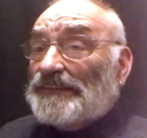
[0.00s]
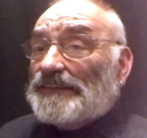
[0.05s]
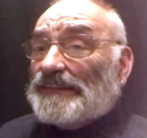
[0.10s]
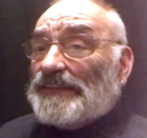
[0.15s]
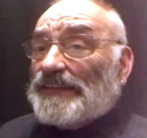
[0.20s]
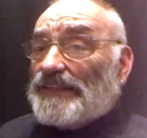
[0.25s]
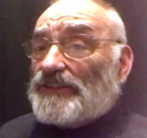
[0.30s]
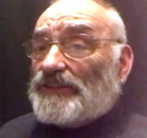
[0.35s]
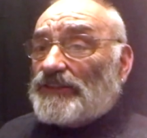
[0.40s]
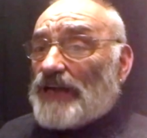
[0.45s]

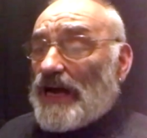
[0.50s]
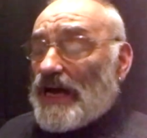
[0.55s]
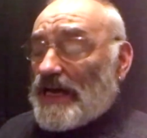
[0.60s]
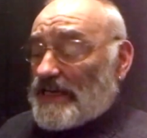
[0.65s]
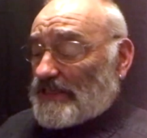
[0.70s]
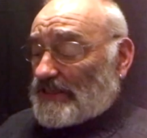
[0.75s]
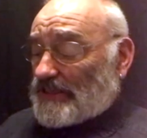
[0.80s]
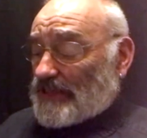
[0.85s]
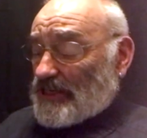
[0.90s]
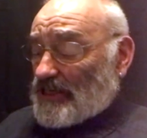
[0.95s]
He
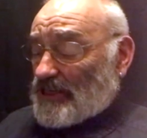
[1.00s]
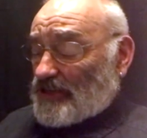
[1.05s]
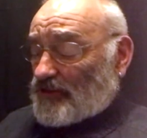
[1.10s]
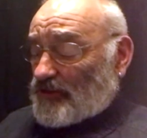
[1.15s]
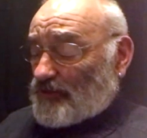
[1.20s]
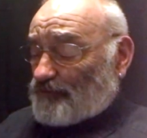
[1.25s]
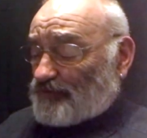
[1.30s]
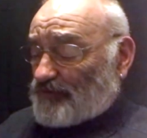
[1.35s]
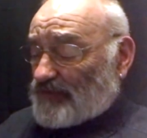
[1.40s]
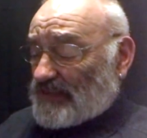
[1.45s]
tries
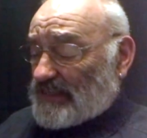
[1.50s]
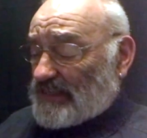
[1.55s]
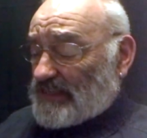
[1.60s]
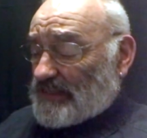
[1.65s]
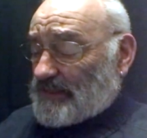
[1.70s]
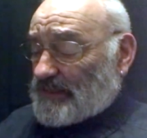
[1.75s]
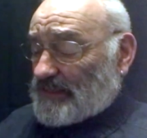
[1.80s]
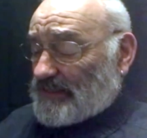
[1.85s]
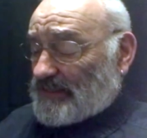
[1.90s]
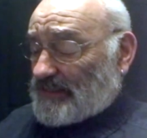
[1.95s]
to
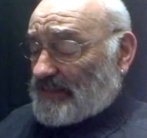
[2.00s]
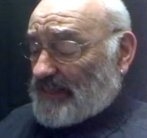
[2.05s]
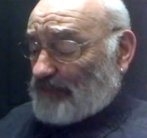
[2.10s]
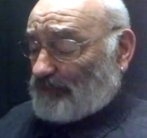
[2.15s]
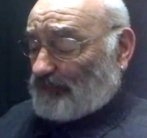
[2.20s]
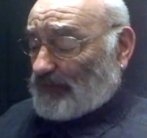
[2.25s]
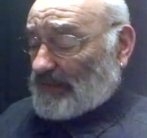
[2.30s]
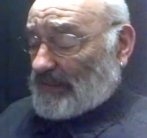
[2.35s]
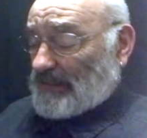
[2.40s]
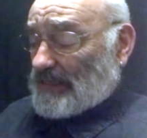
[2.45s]
breathe
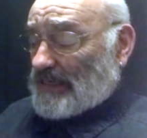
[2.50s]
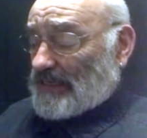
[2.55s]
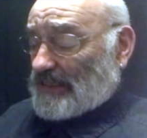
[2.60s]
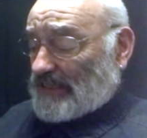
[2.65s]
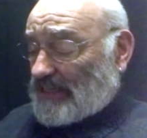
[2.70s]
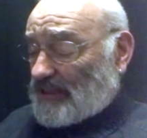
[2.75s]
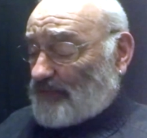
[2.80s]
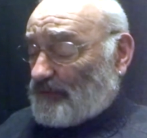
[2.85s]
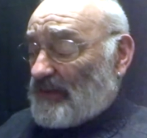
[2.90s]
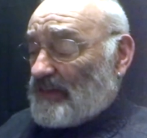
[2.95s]
deeply, as
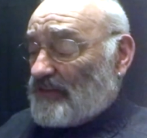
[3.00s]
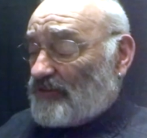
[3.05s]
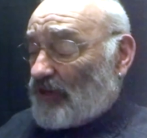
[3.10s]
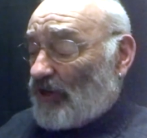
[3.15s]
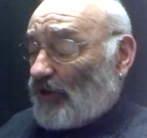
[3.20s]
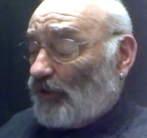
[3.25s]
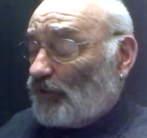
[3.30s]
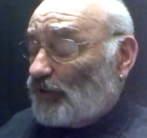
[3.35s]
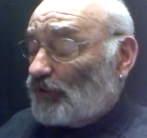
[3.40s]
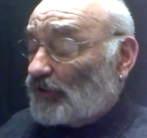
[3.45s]
he's been
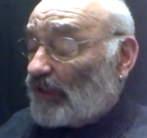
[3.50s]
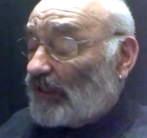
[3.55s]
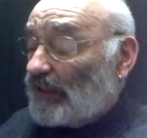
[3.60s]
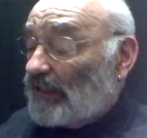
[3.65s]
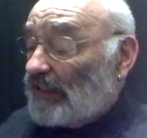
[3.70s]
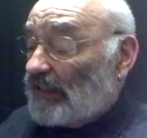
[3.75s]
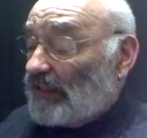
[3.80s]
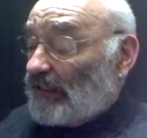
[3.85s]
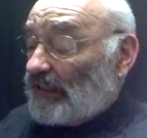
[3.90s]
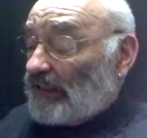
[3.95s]
told,
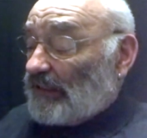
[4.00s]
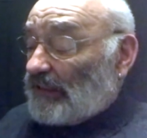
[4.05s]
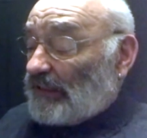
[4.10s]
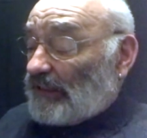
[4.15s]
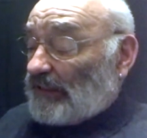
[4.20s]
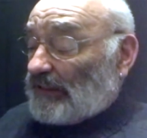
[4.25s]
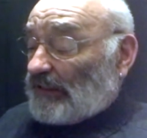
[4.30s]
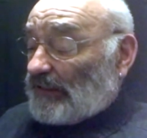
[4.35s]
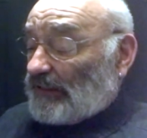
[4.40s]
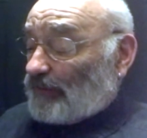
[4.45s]

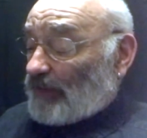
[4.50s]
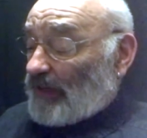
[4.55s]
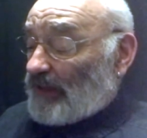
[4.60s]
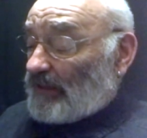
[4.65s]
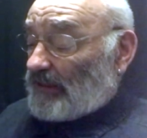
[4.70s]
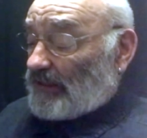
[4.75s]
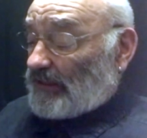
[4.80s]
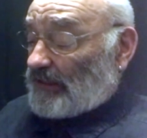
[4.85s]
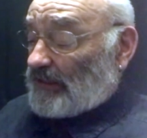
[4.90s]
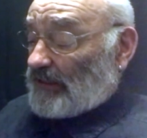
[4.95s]
and
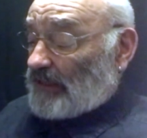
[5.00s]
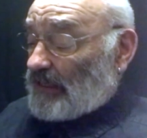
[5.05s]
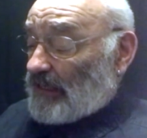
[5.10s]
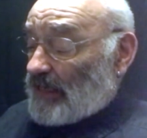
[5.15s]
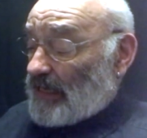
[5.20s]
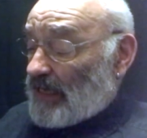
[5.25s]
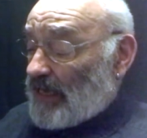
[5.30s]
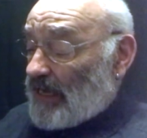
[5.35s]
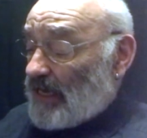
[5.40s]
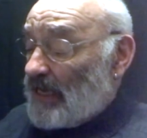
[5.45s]
wondered
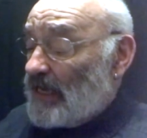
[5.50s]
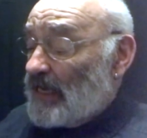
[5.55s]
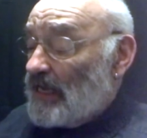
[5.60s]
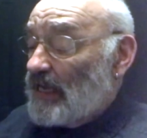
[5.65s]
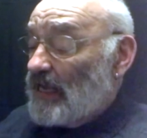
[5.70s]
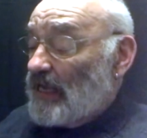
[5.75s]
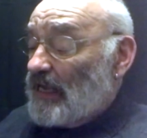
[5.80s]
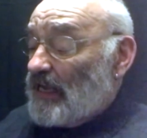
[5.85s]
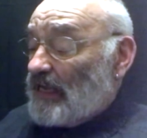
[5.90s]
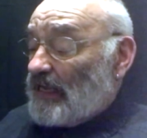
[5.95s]

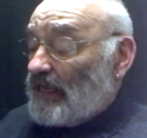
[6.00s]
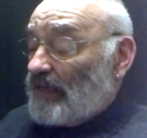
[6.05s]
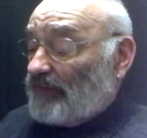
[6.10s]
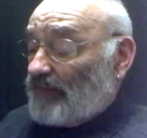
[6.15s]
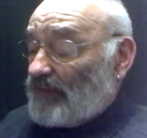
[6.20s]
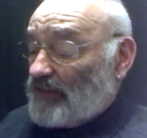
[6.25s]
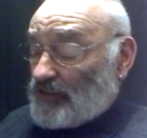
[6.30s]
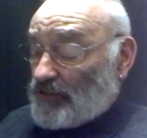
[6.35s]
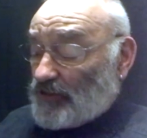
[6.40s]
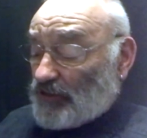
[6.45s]
if
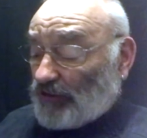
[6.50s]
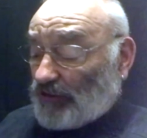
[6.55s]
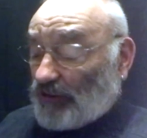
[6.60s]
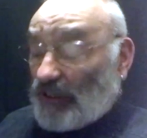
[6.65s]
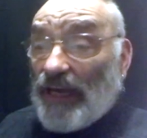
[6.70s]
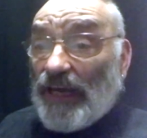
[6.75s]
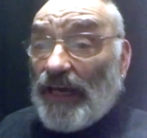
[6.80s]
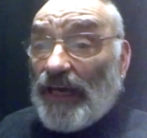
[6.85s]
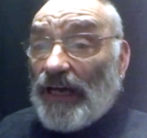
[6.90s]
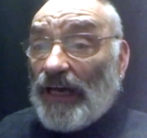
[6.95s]
he should
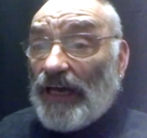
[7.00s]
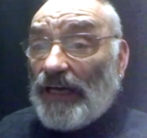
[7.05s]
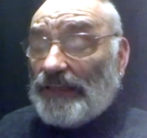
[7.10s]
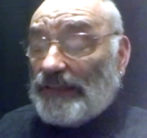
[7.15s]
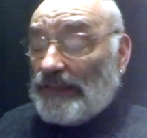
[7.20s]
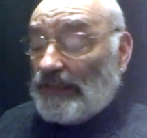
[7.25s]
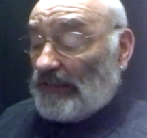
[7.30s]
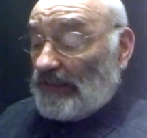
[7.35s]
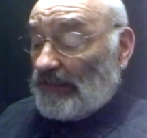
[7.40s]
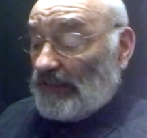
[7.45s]
care
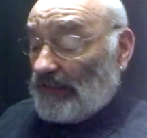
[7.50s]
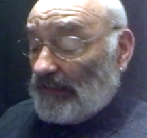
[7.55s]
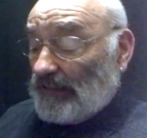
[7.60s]
either.